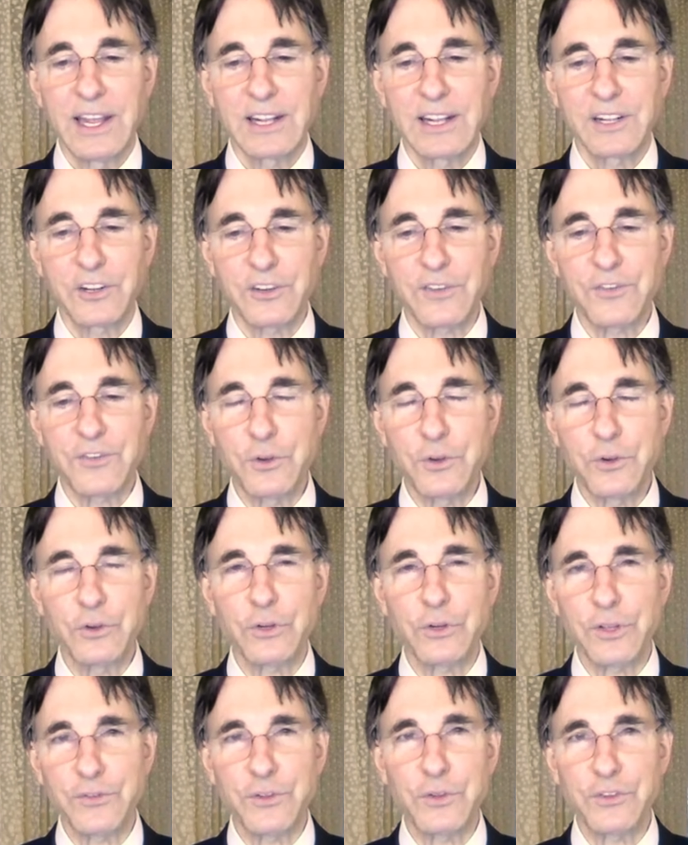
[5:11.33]
Because if
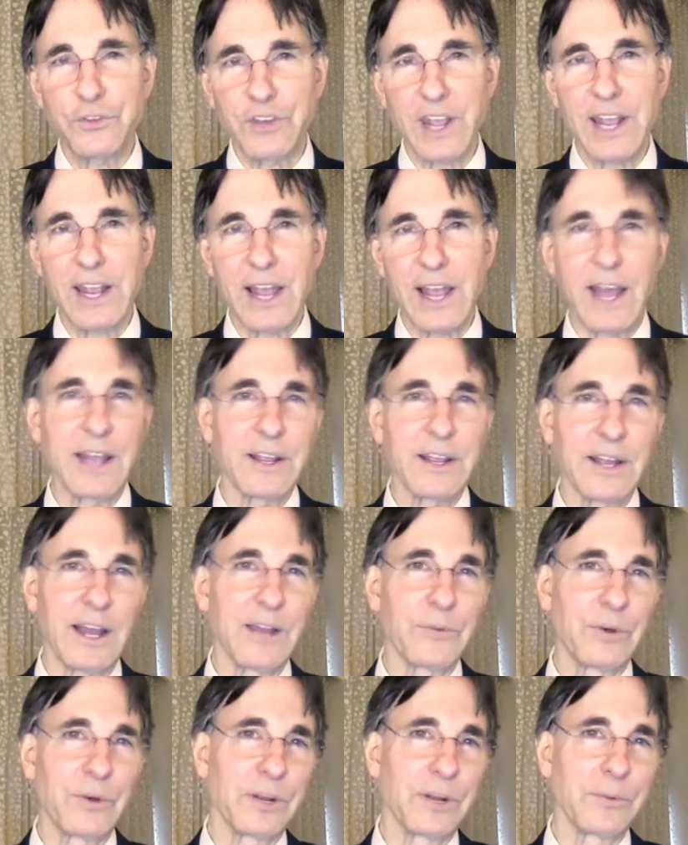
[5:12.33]
you if you say I,
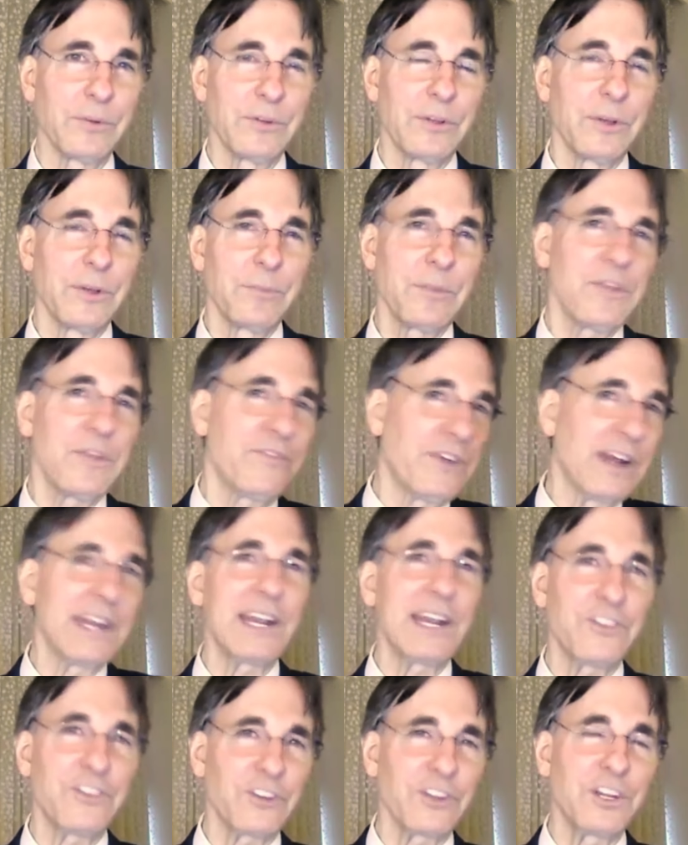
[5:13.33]
I want to be
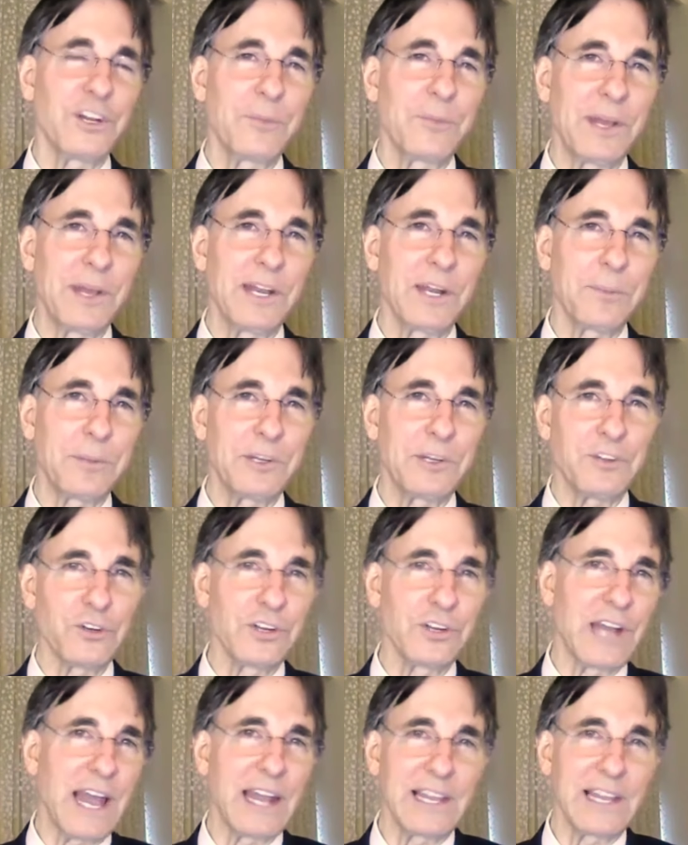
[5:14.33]
financially independent, but
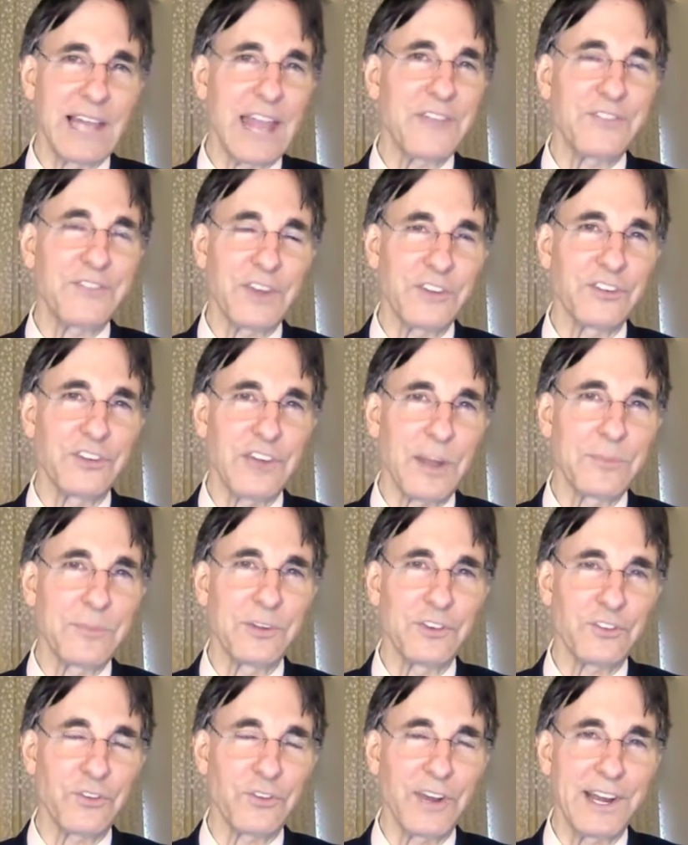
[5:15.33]
your life doesn't
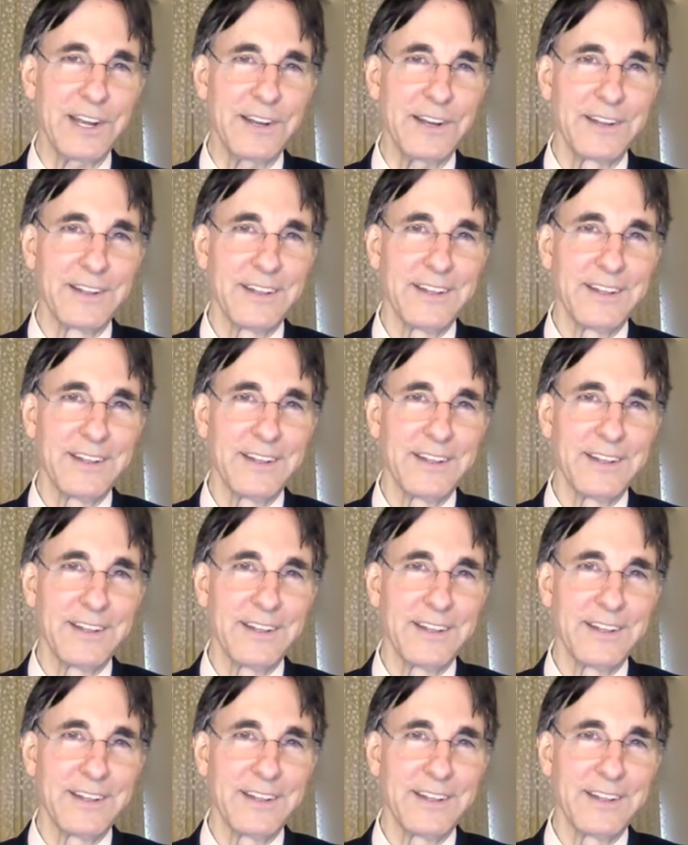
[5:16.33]
demonstrate